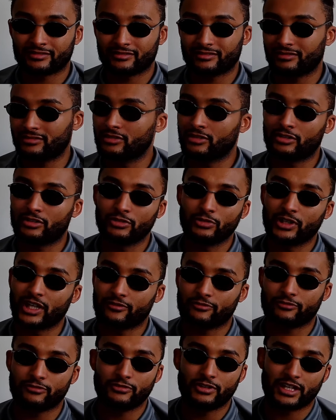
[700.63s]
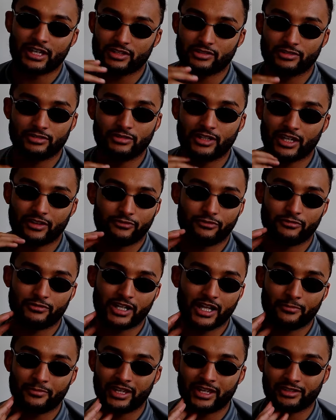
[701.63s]
you get through that. You get through
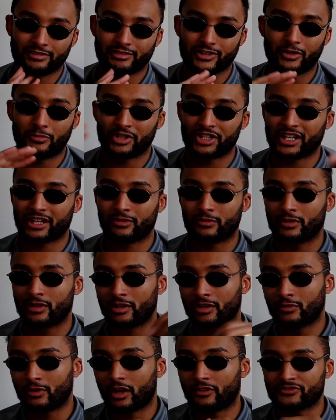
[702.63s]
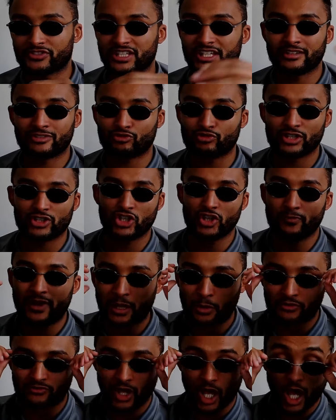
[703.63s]
that, man. Come on now. I've seen Chris Eubank
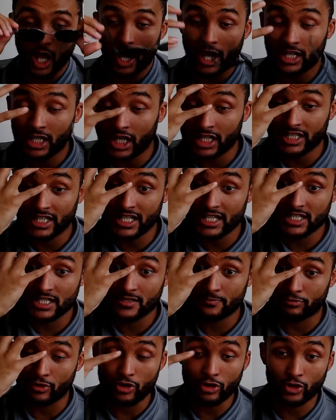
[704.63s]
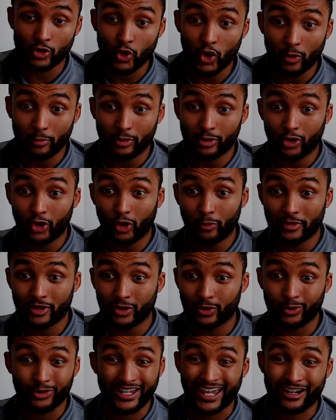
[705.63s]
with an eye like this, broken
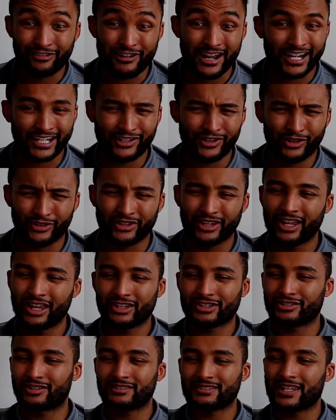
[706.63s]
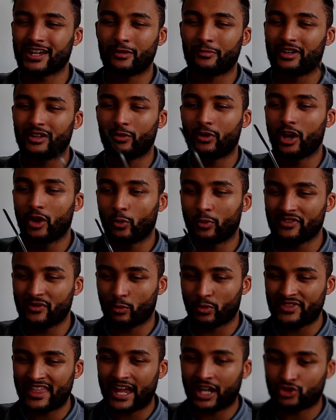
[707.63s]
orbital, get cracking on. So don't tell me,
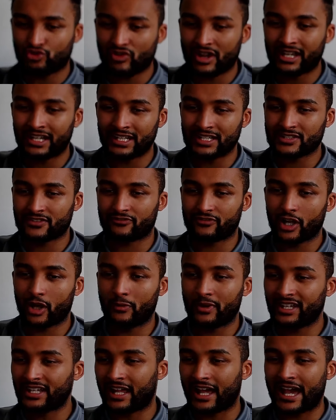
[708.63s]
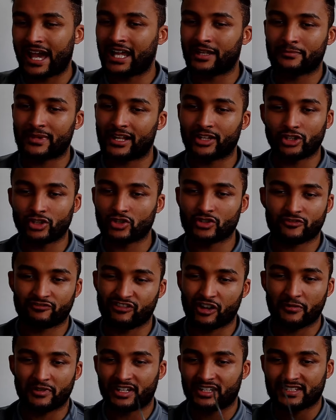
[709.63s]
when that adrenaline's flowing, that hand, man, you just
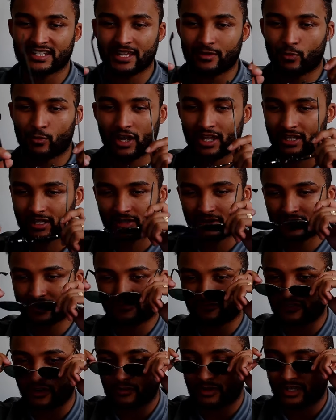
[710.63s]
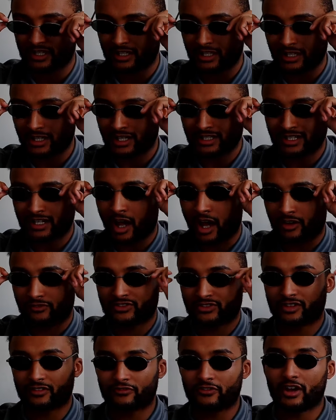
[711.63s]
throw it the same way. You just throw it. And then
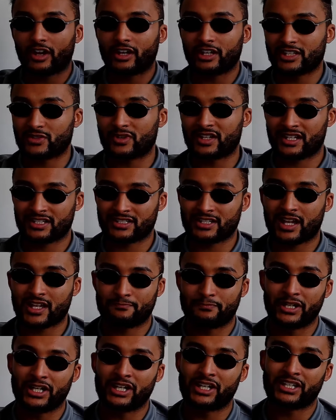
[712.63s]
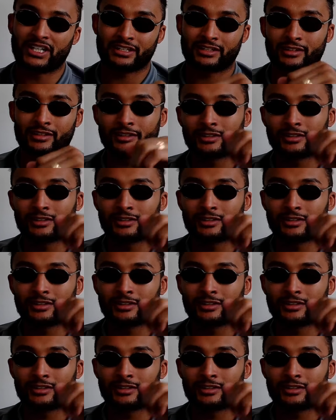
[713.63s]
after the fight is when it starts burning.